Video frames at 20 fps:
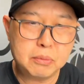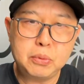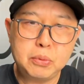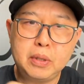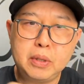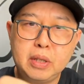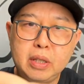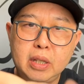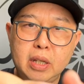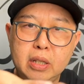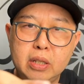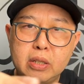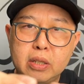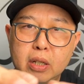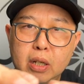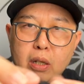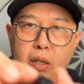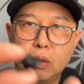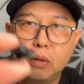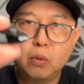with this
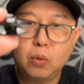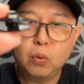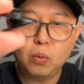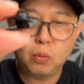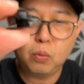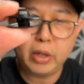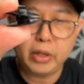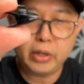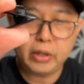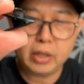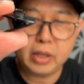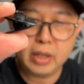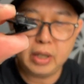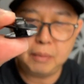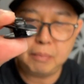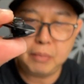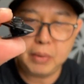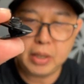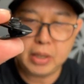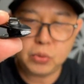wire
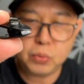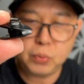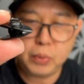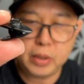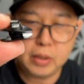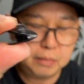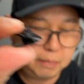clip as well.